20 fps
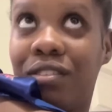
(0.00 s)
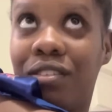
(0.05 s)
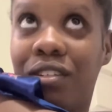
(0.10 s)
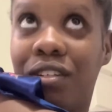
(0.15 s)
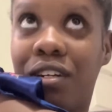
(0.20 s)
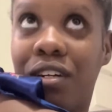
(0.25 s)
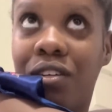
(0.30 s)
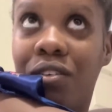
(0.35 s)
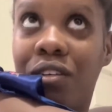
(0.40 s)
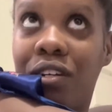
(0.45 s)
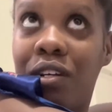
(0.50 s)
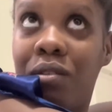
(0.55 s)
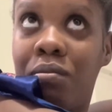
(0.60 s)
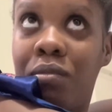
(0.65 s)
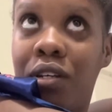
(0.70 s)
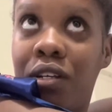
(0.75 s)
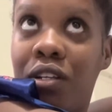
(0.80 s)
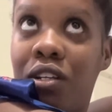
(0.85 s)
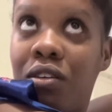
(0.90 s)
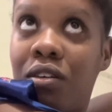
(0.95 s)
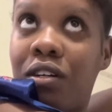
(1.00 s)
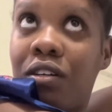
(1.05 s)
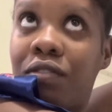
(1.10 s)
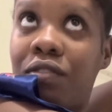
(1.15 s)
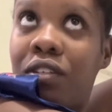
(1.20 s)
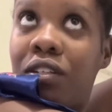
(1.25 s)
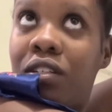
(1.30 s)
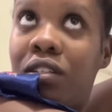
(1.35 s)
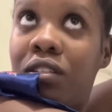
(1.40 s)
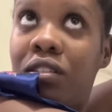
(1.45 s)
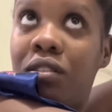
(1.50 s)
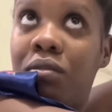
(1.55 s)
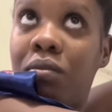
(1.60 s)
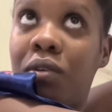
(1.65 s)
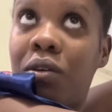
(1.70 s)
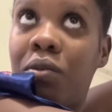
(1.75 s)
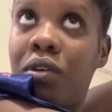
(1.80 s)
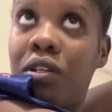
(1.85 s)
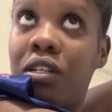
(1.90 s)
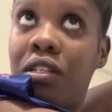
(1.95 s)
I'm gonna be now after this, but I
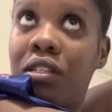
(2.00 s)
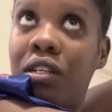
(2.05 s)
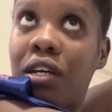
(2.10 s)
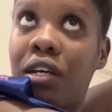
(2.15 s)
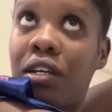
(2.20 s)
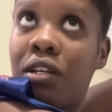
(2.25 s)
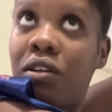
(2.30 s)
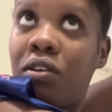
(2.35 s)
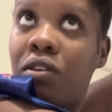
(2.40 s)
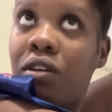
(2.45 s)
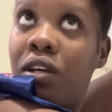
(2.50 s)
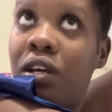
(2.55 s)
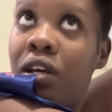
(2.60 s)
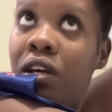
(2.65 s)
want to tie it down.